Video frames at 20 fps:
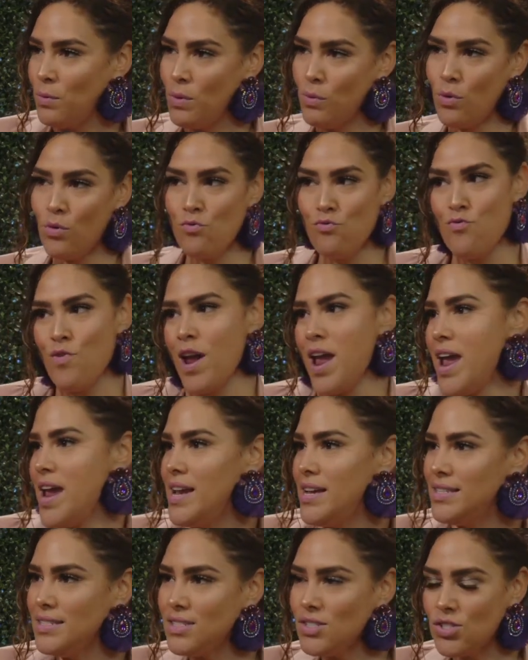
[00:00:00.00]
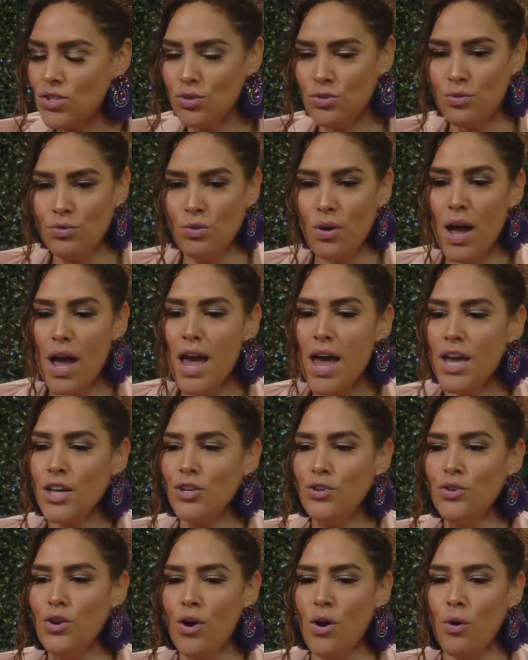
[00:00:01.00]
We were raised we were. to,
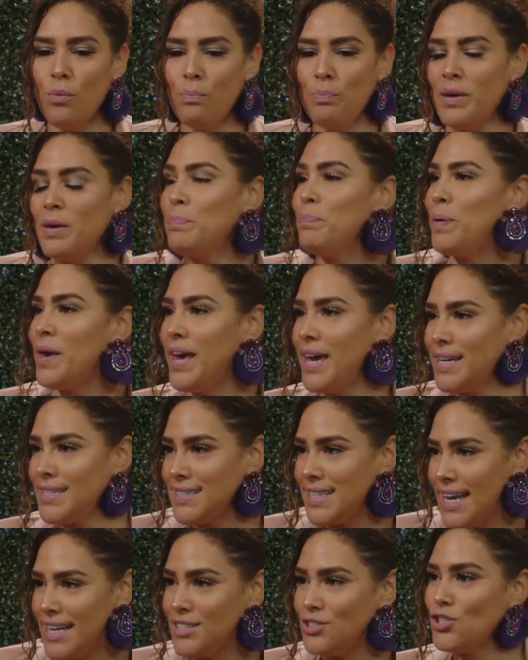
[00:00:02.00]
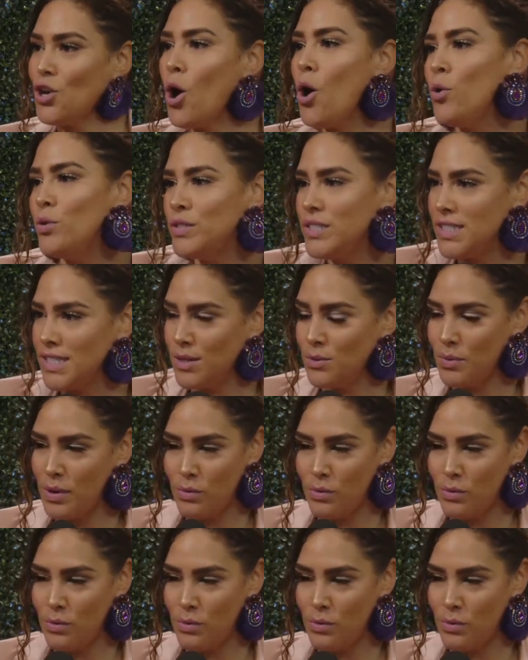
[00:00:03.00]
you know, be picked and chosen.